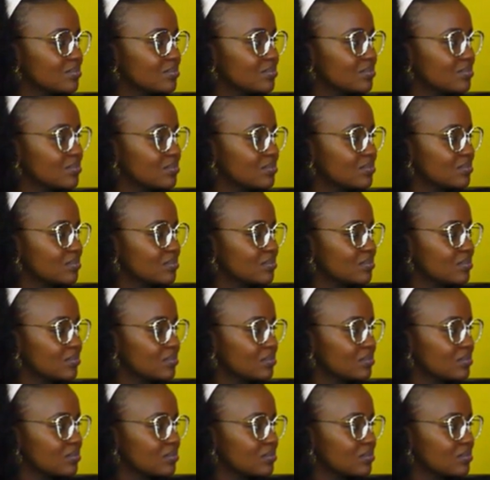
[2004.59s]

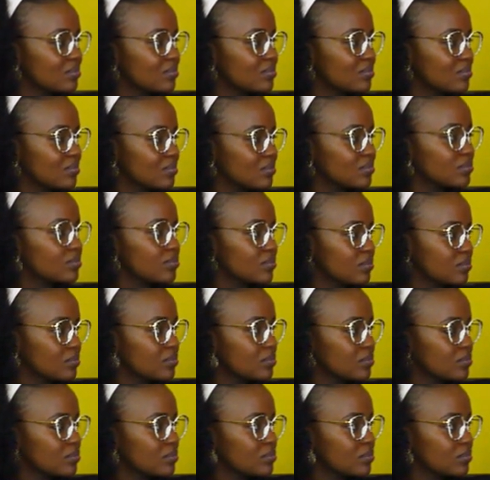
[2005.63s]

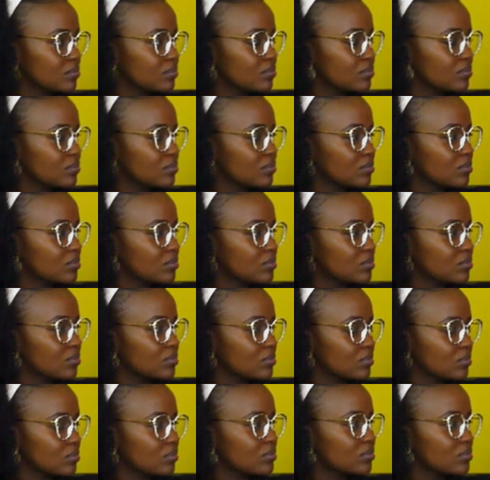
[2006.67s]

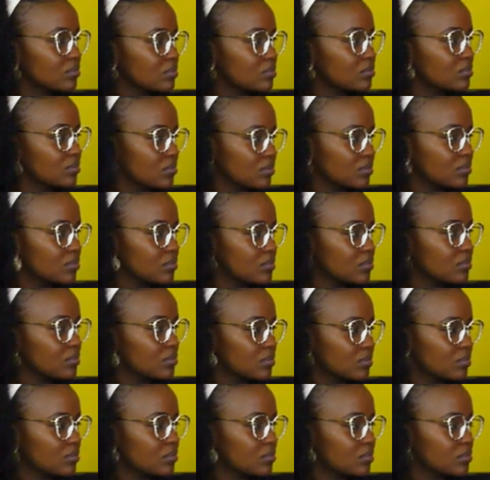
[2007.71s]

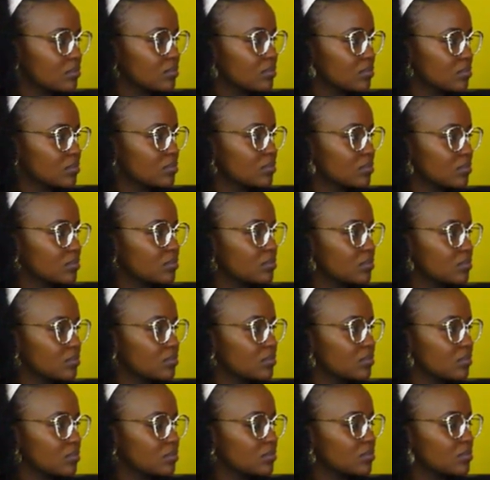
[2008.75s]

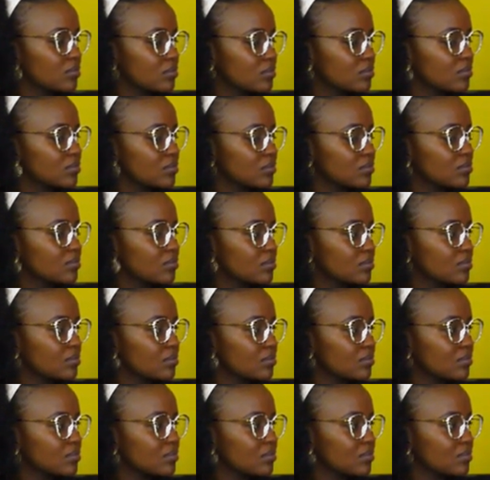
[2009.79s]

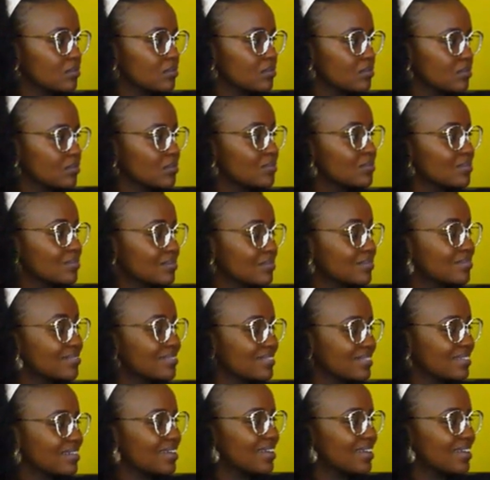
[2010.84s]
(not speaking)